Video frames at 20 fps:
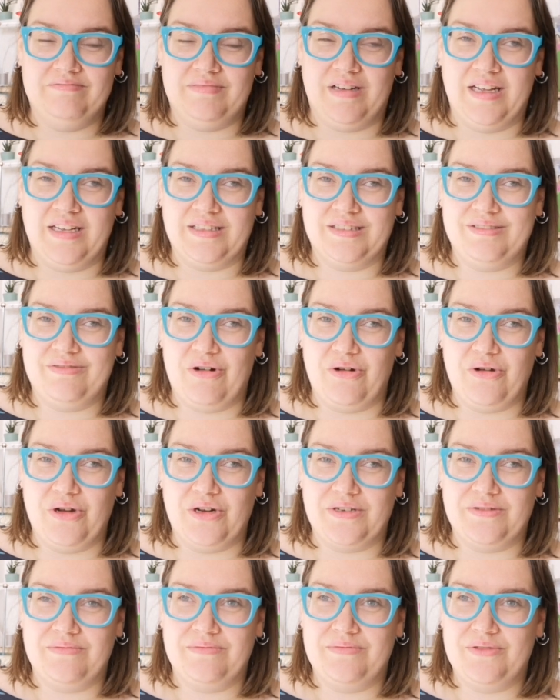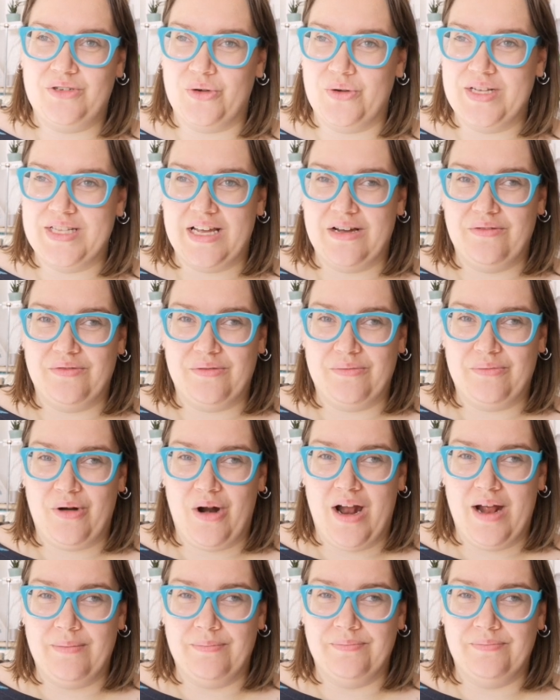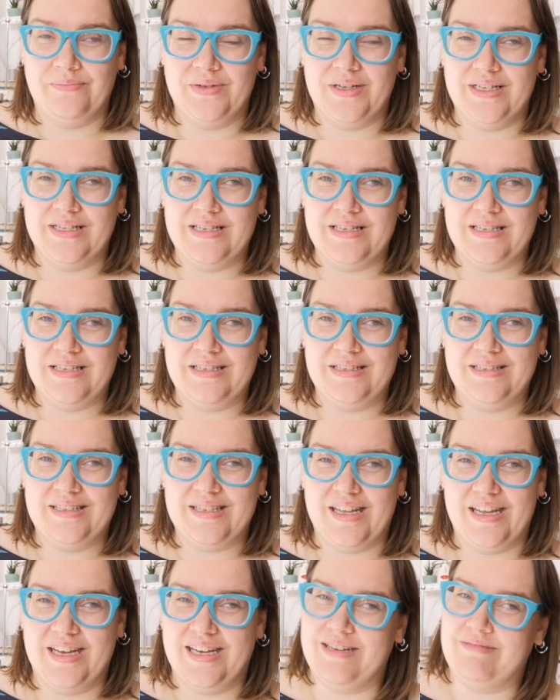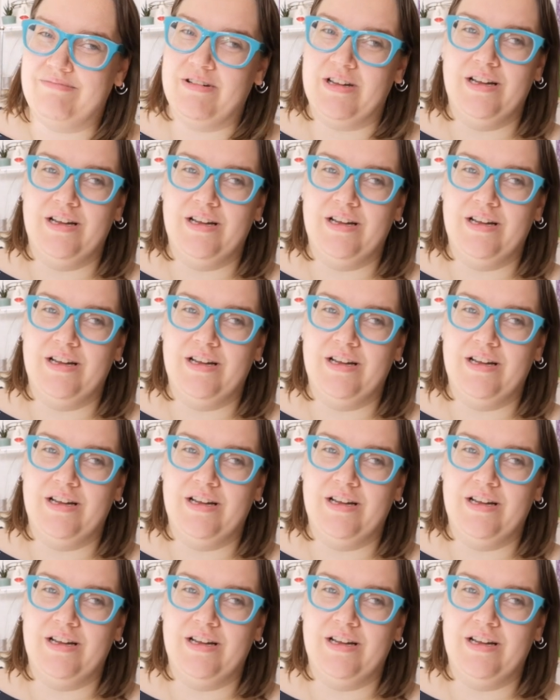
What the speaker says: like throw your toys out of the pram and say,